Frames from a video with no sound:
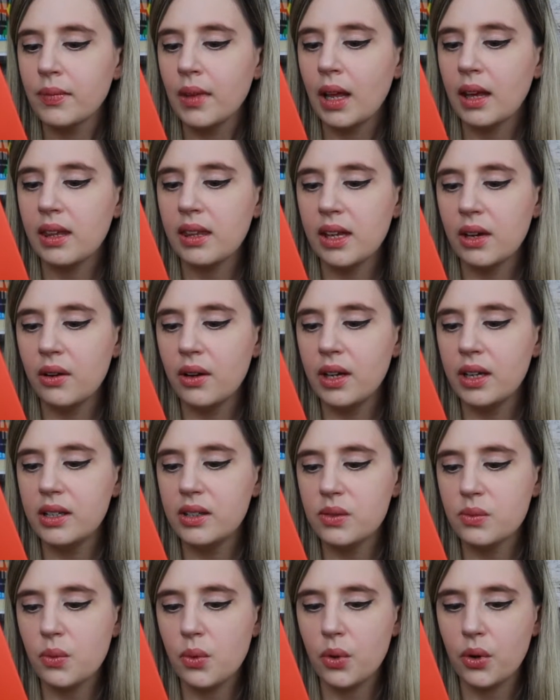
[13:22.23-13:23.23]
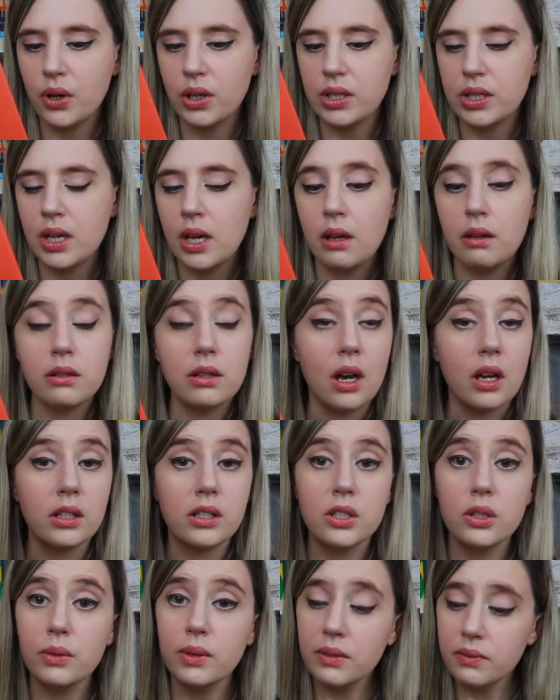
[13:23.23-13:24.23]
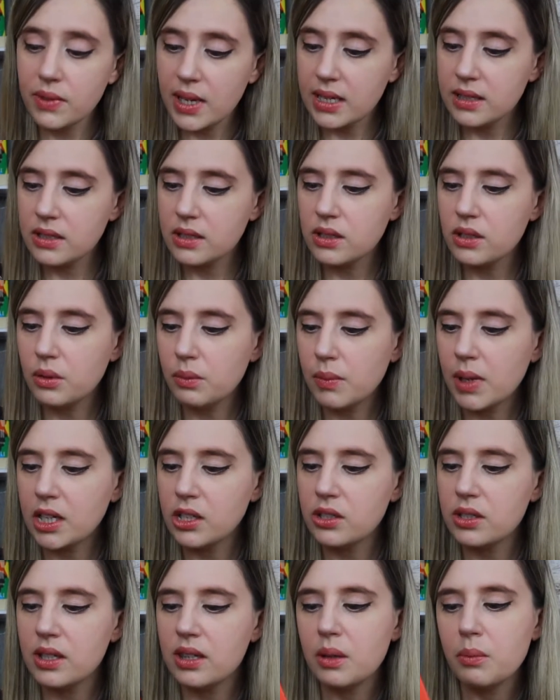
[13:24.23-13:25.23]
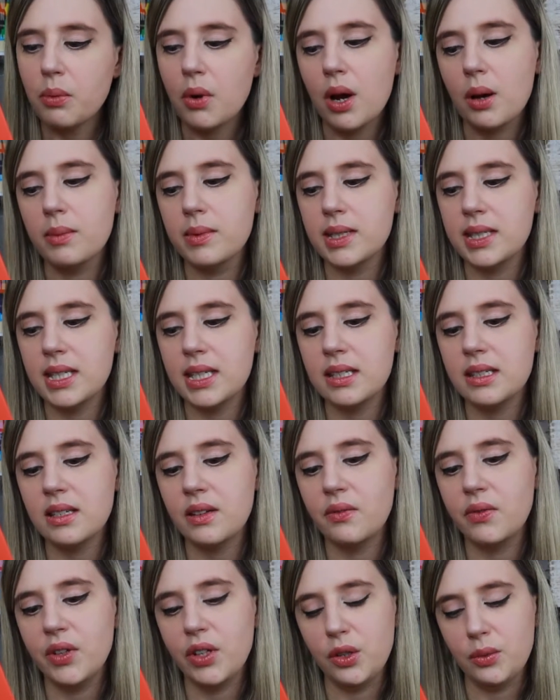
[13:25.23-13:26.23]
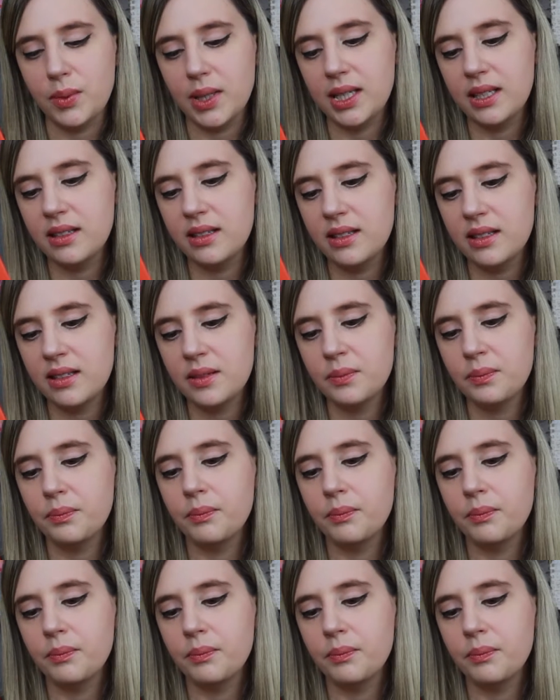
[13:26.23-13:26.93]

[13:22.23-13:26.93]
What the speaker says: Clara is warned not to invest too much in the promises of humans.